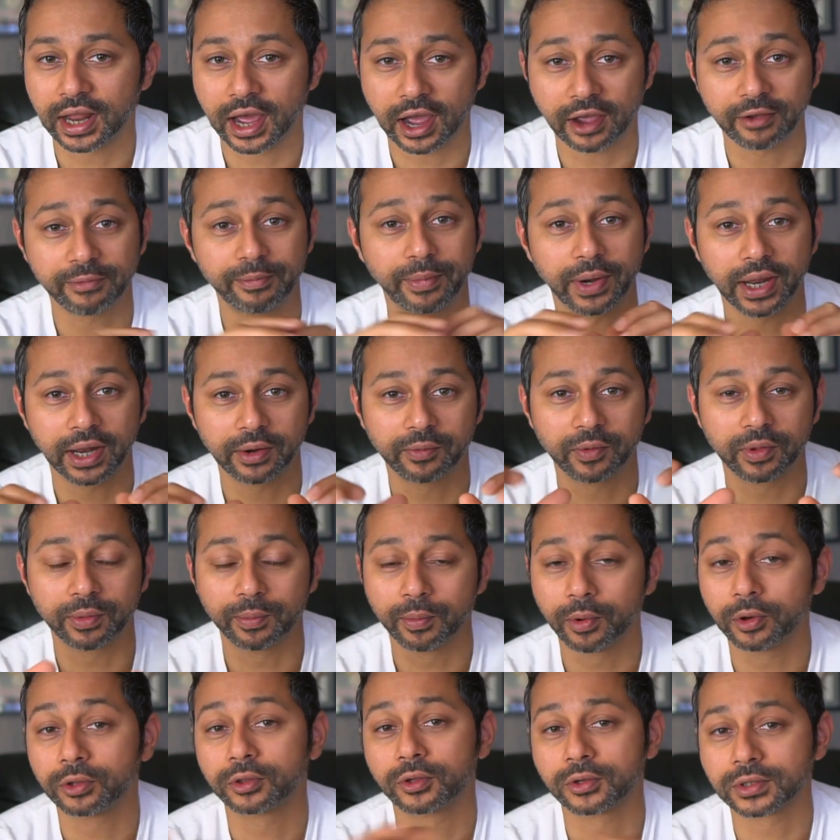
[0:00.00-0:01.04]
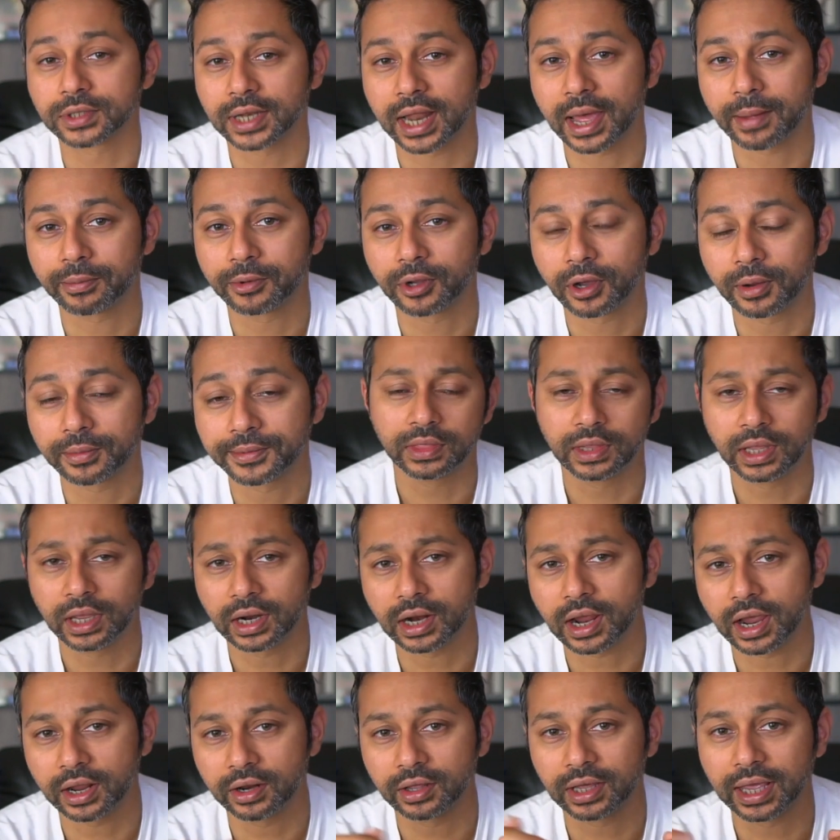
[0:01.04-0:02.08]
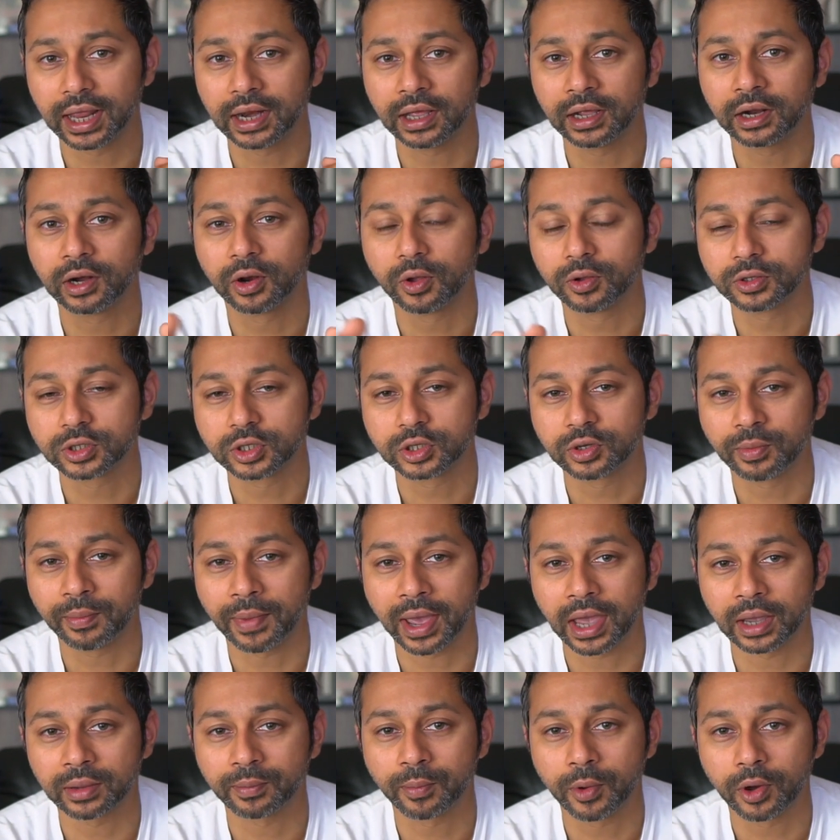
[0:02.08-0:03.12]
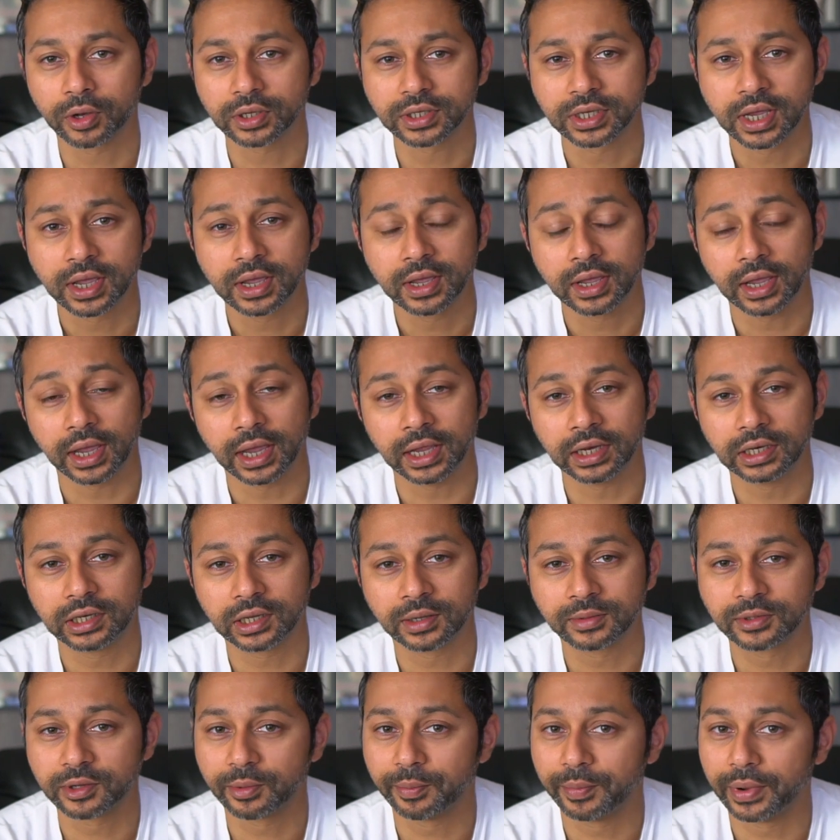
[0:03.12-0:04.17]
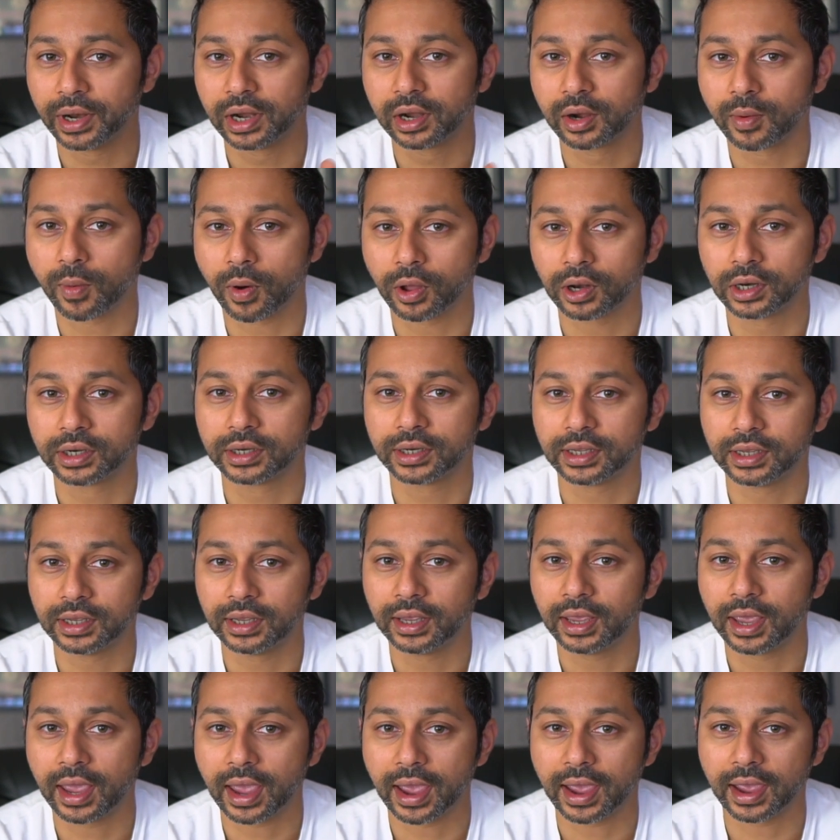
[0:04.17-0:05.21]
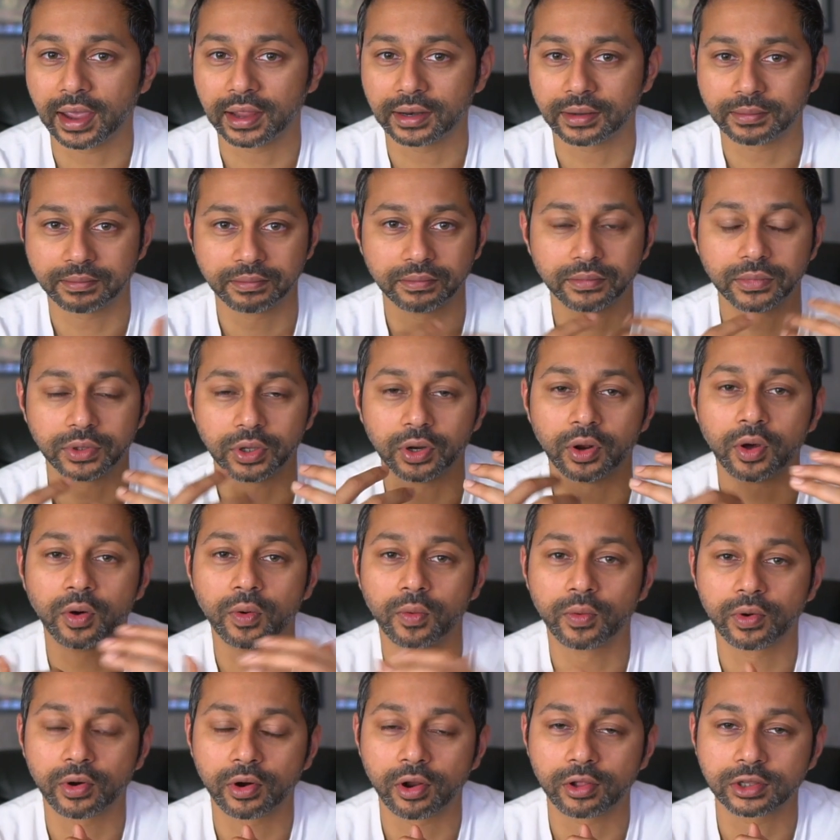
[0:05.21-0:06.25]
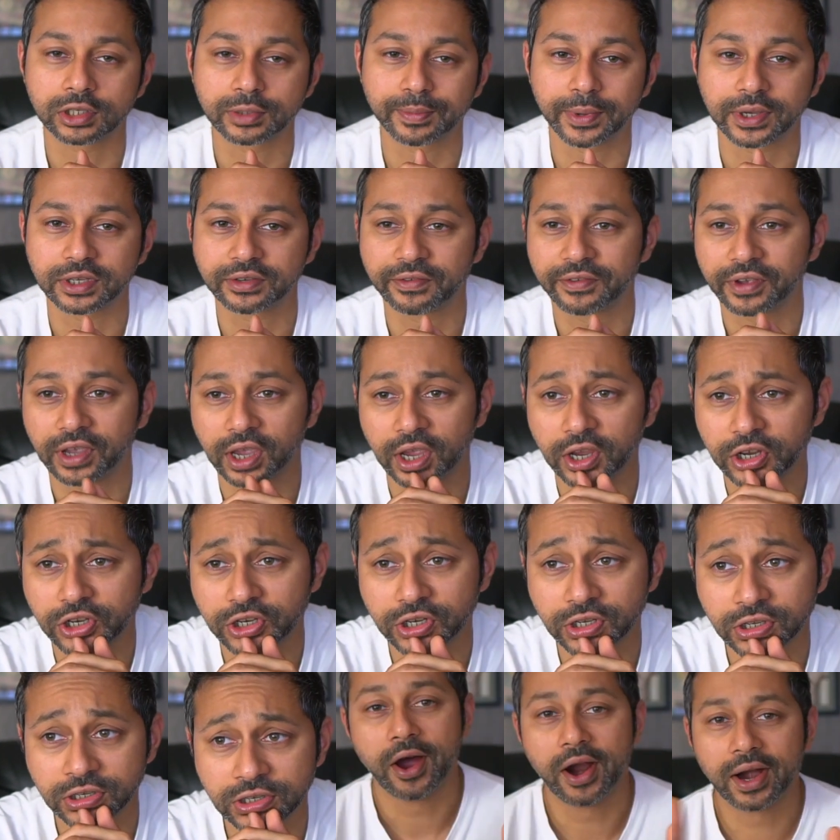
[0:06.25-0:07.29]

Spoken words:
I've played with both those laptops. They're kind of getting close to MacBooks in terms of build quality and, you know, overall specifications.